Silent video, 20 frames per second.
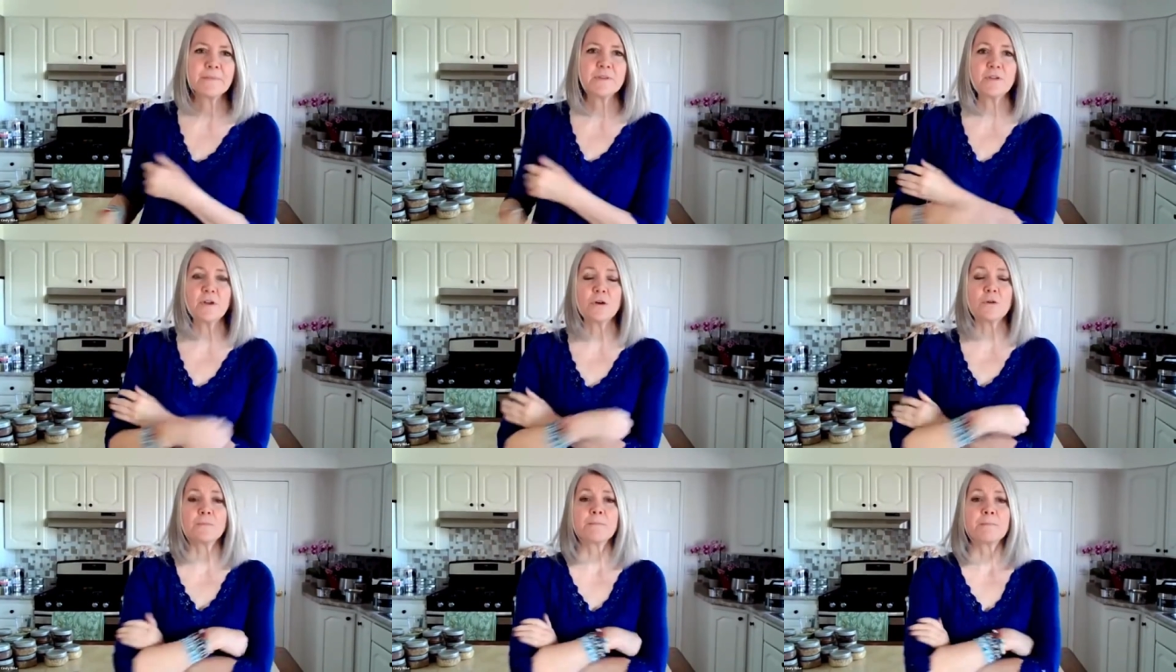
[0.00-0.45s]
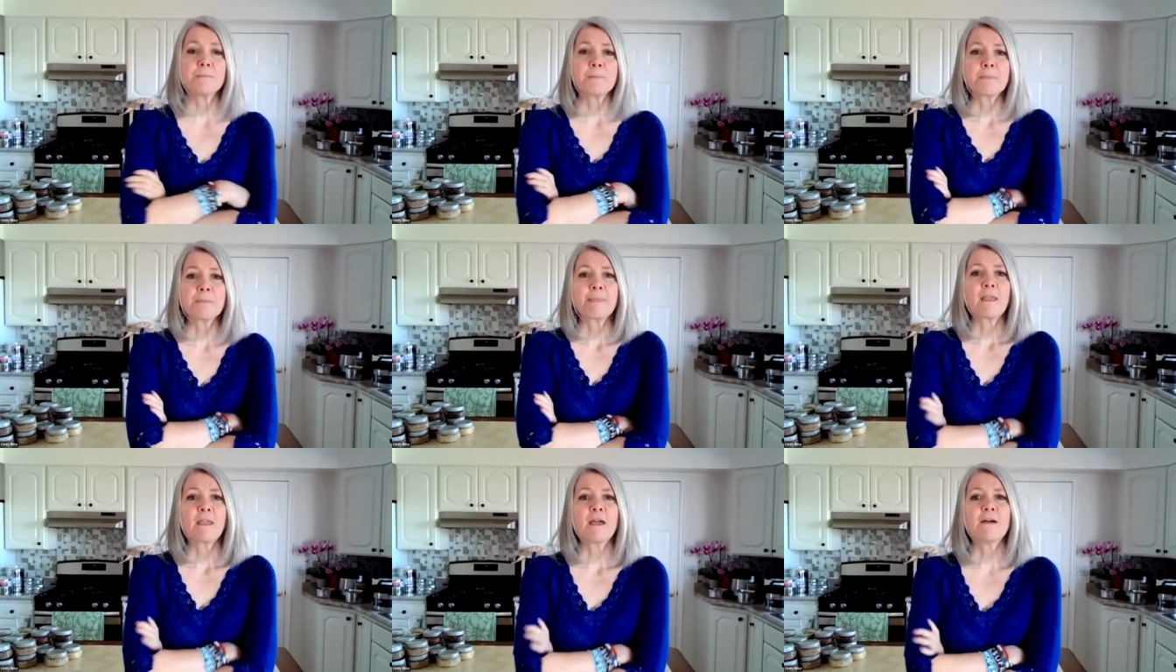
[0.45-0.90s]
So
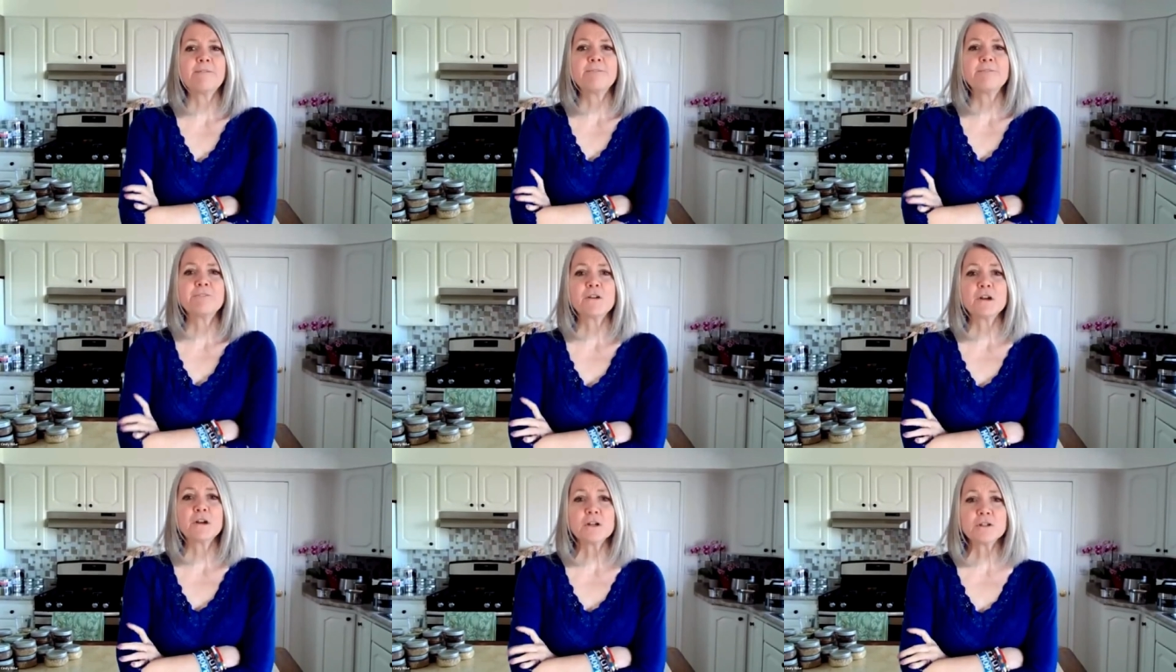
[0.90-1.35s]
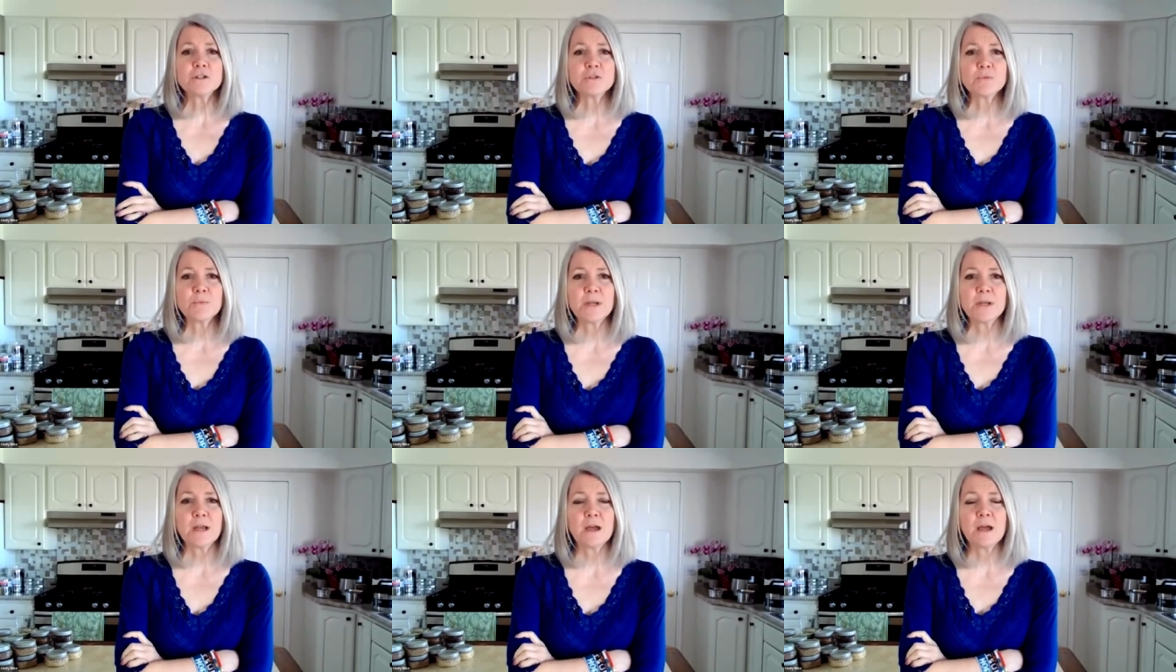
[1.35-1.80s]
at first,
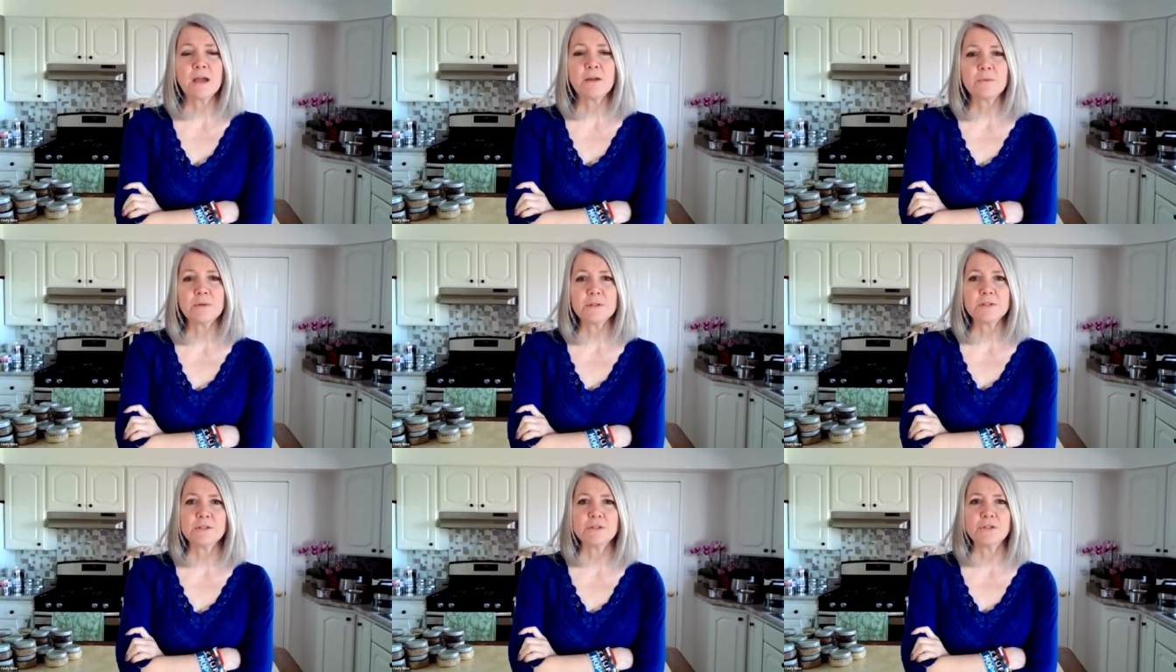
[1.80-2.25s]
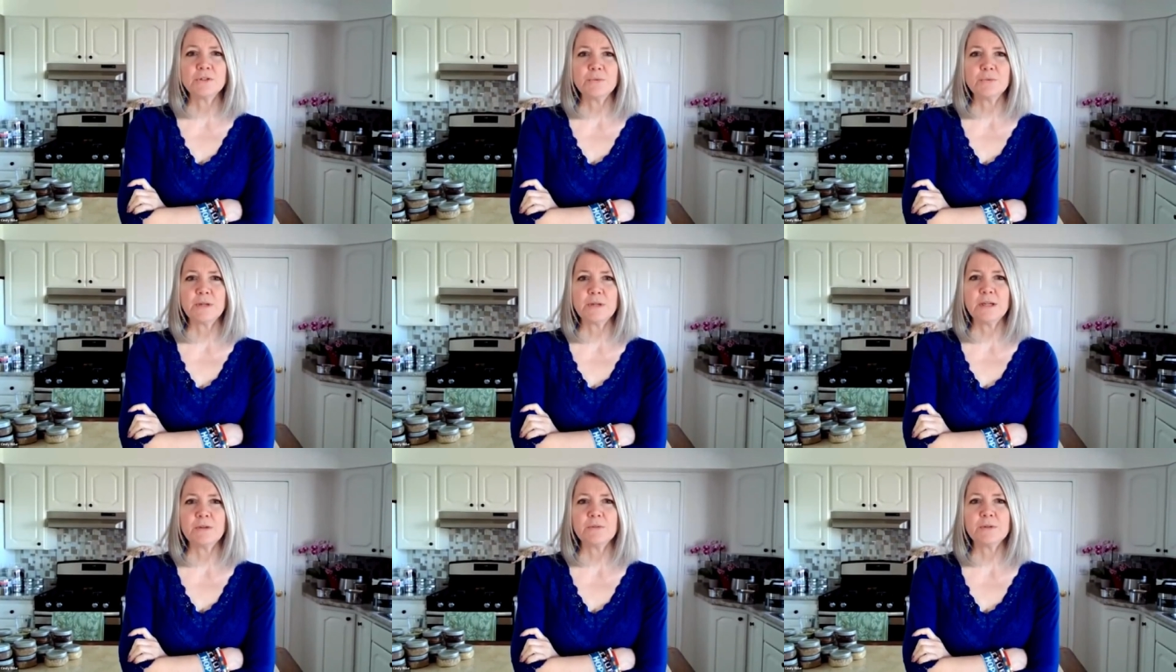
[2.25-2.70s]
when I was
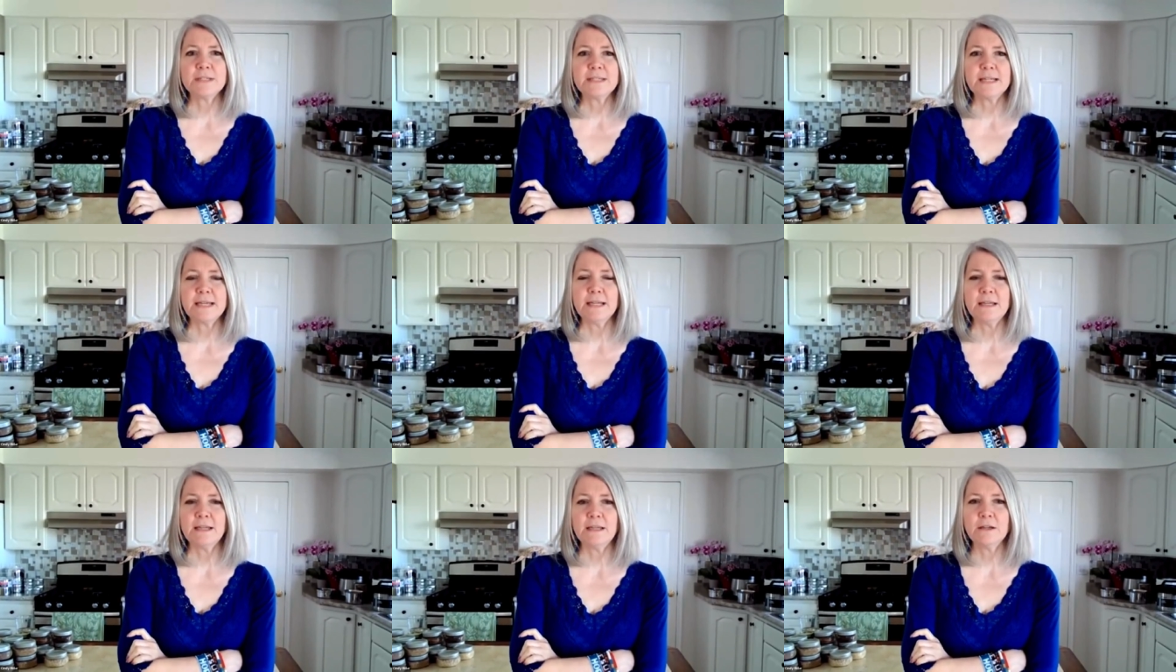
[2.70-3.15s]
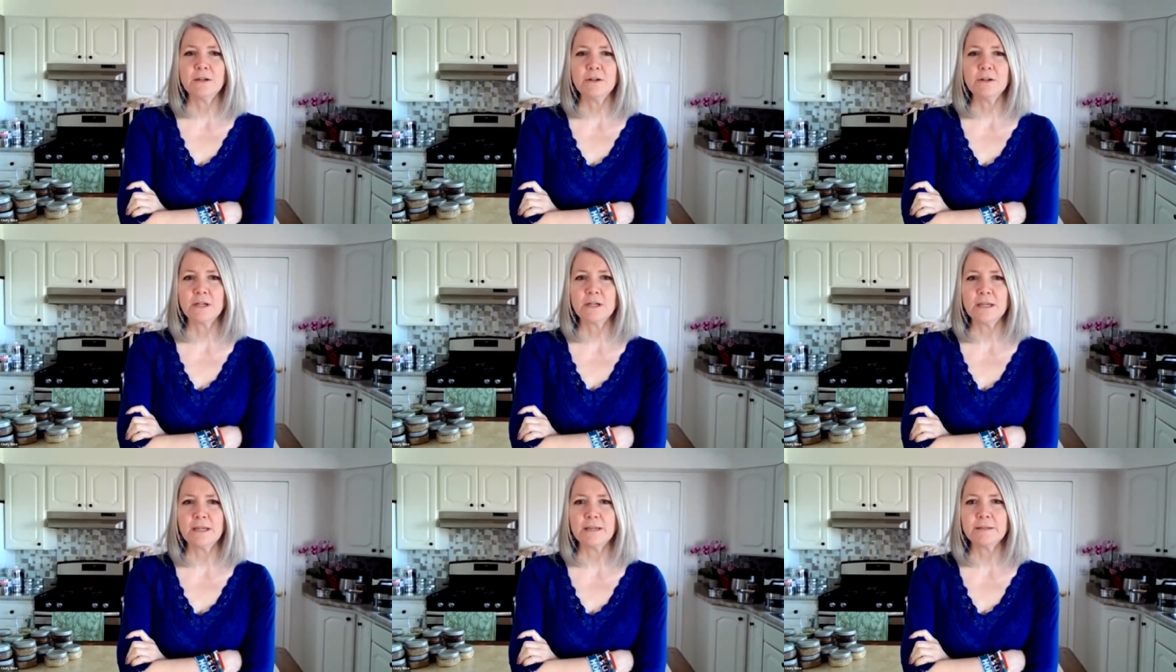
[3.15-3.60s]
doing retained heat
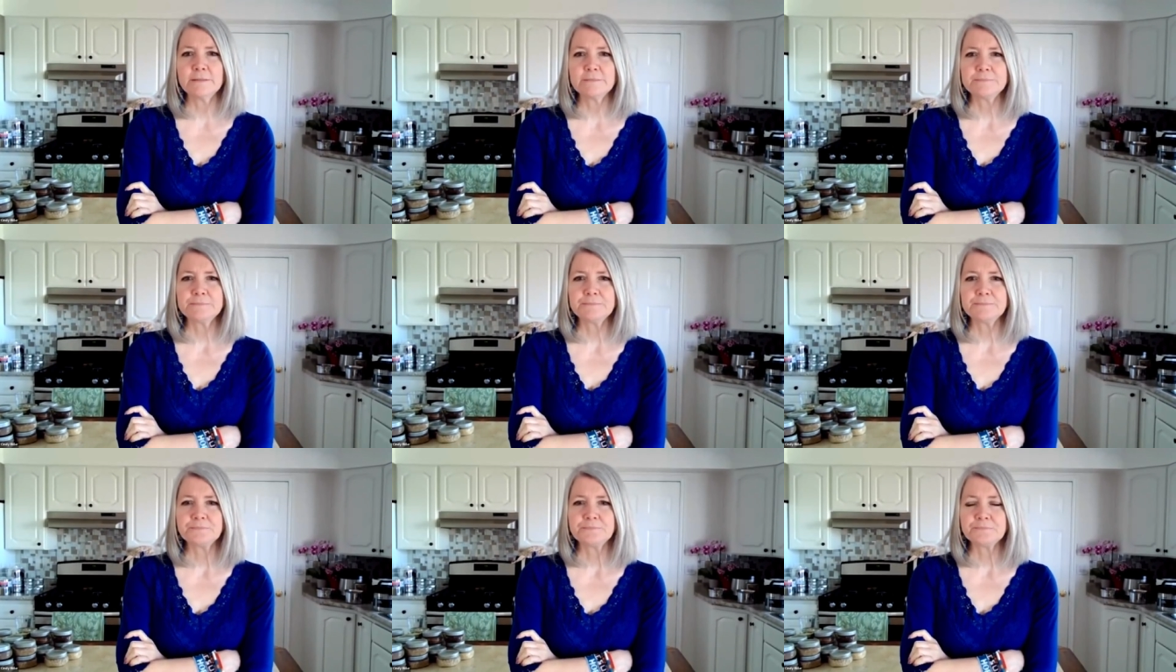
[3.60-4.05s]
cooking,